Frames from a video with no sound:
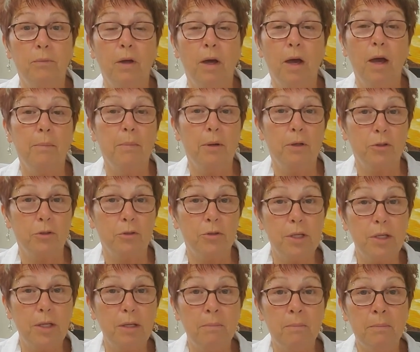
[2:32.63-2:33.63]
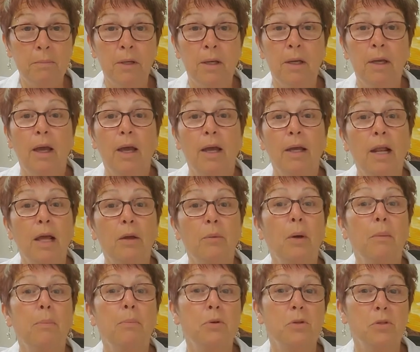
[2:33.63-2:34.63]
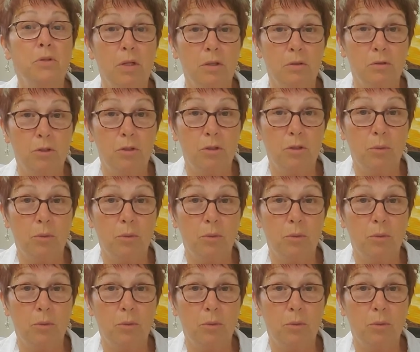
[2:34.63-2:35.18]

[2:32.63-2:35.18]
I'm on your team and I represent you.